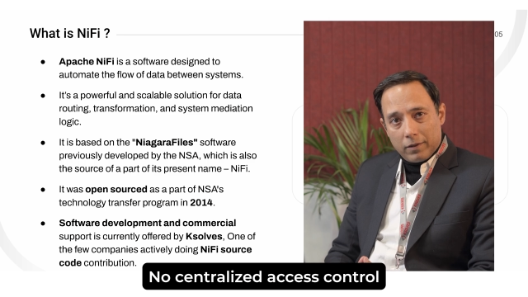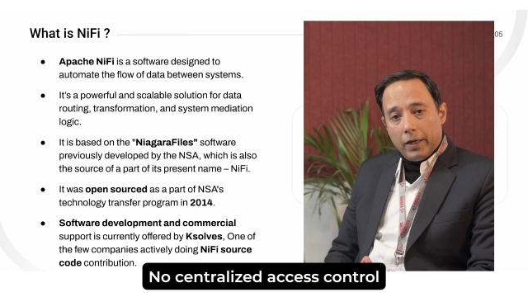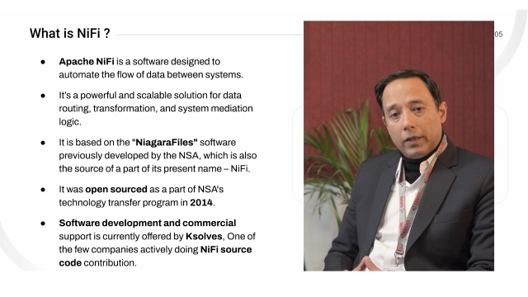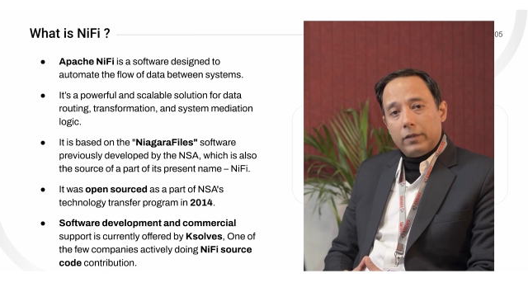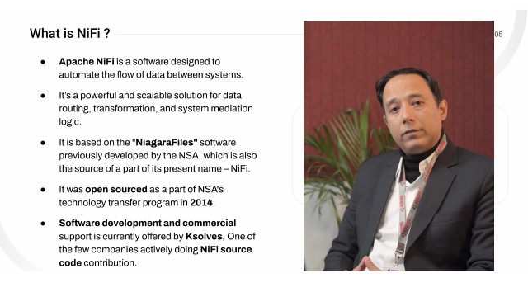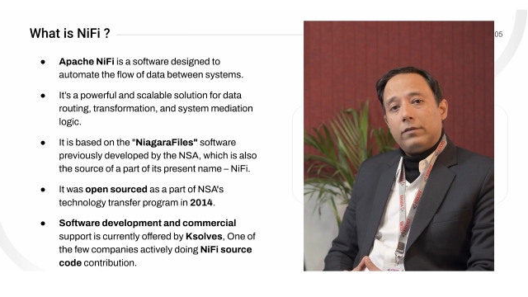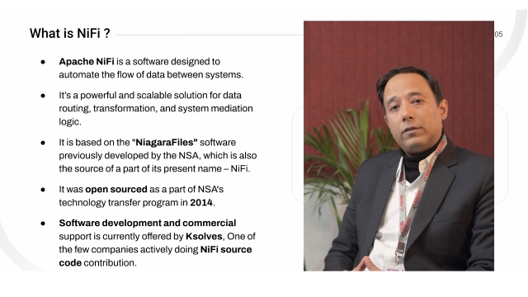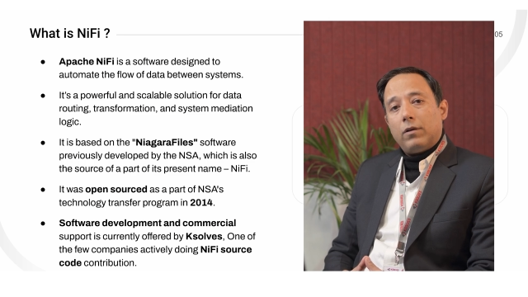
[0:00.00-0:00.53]
It
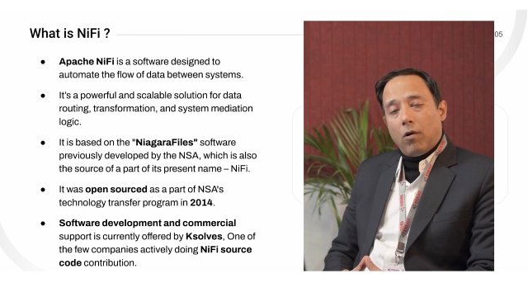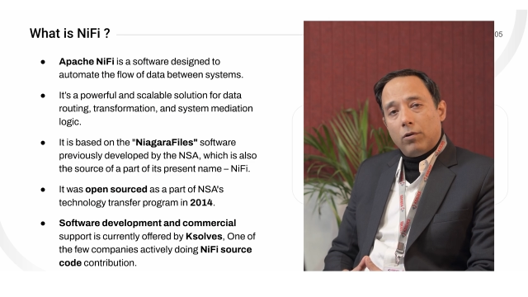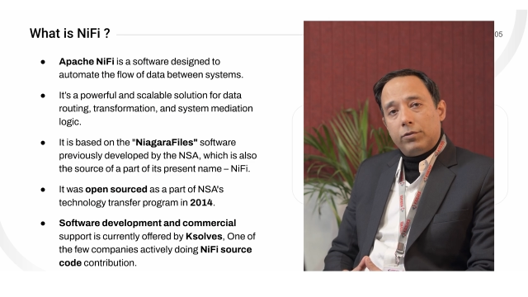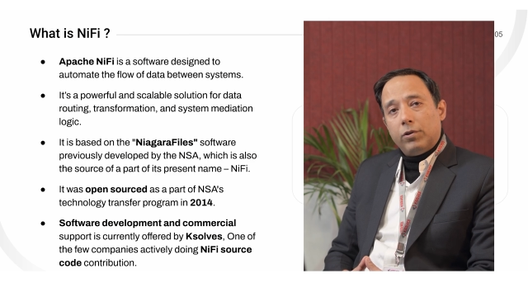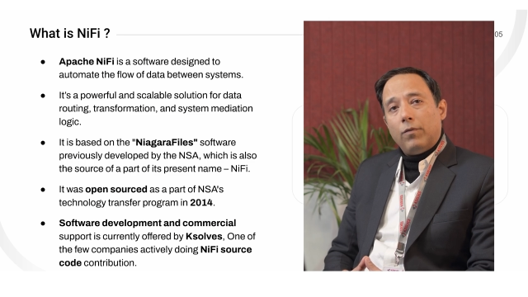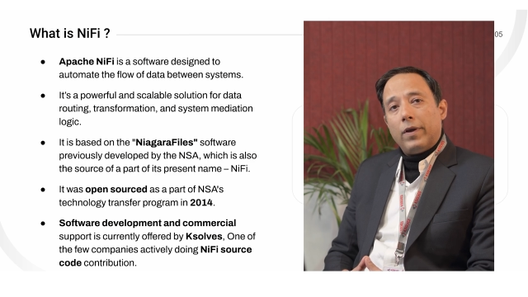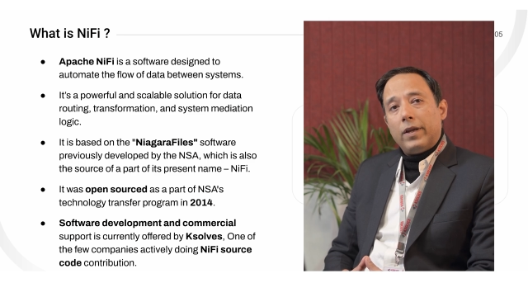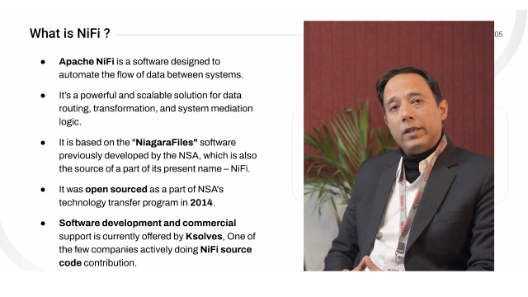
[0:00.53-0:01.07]
is
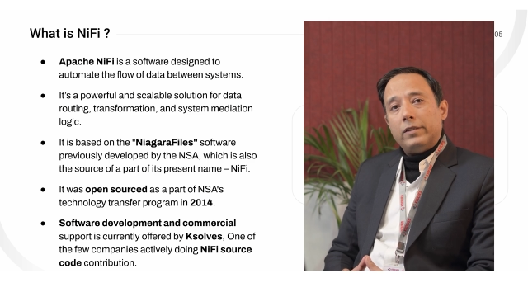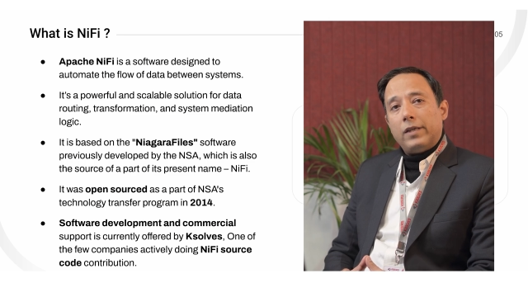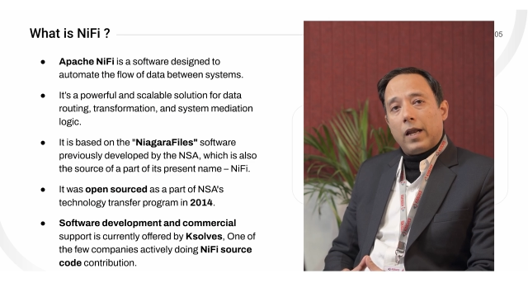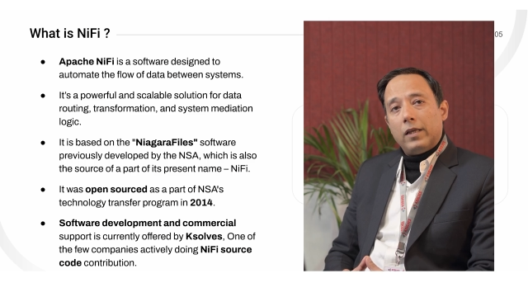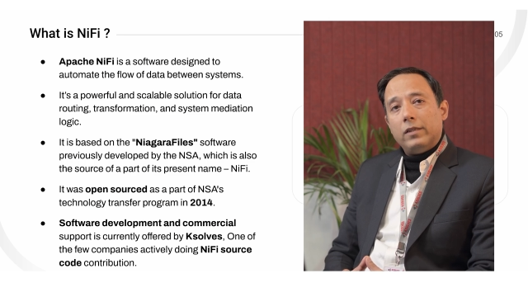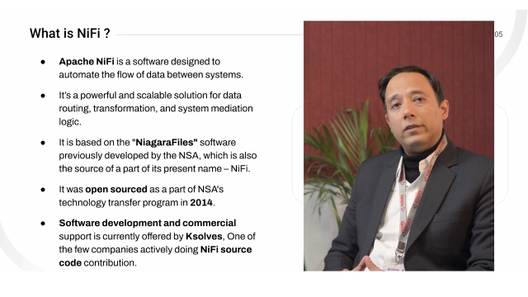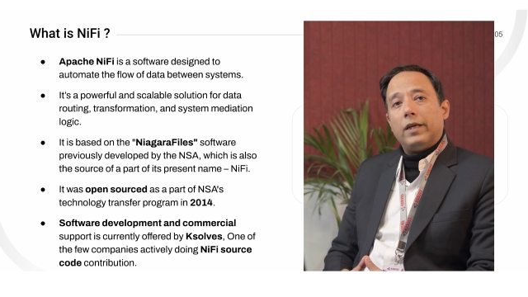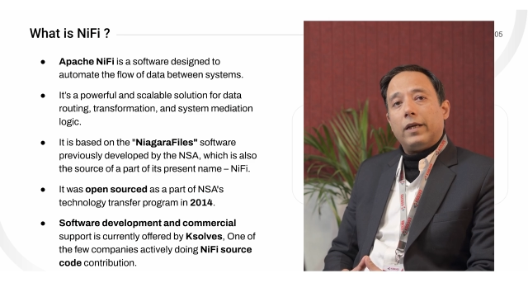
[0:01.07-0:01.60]
also very
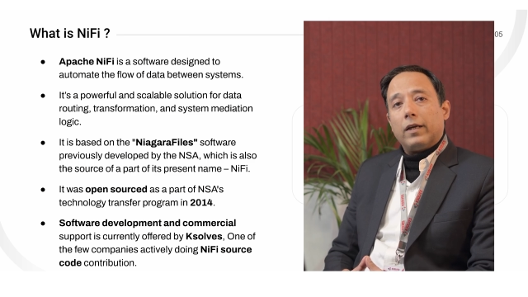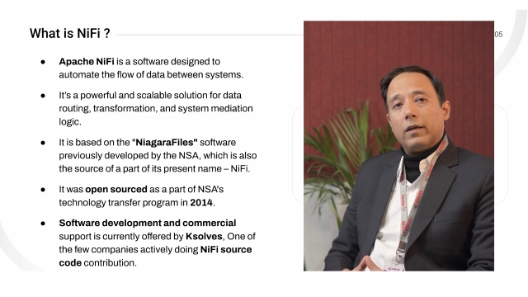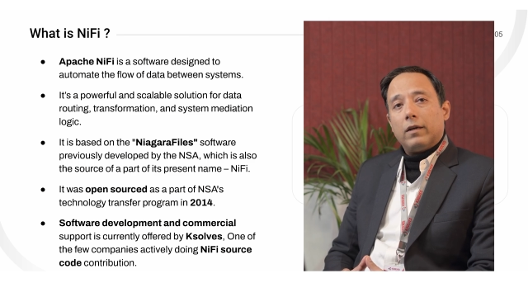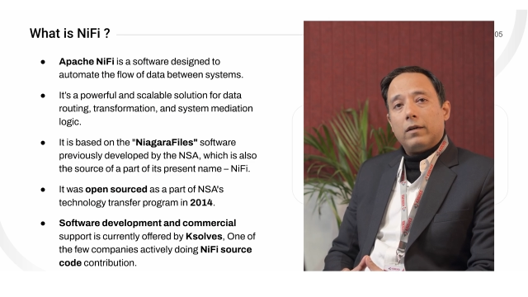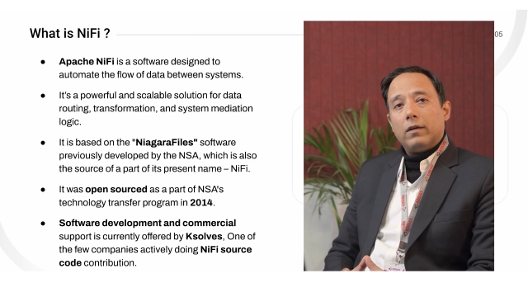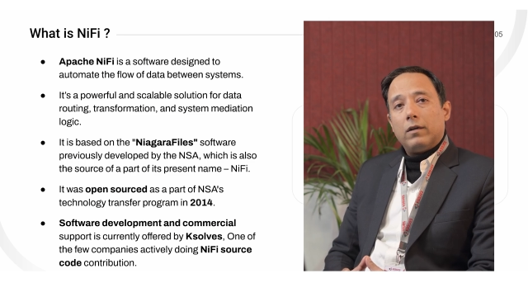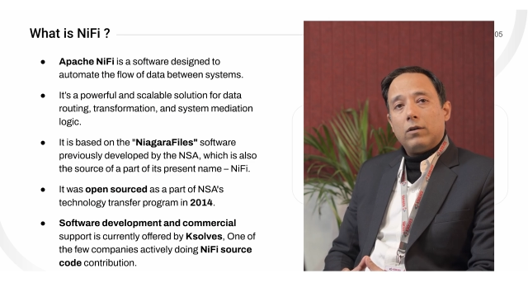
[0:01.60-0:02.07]
challenging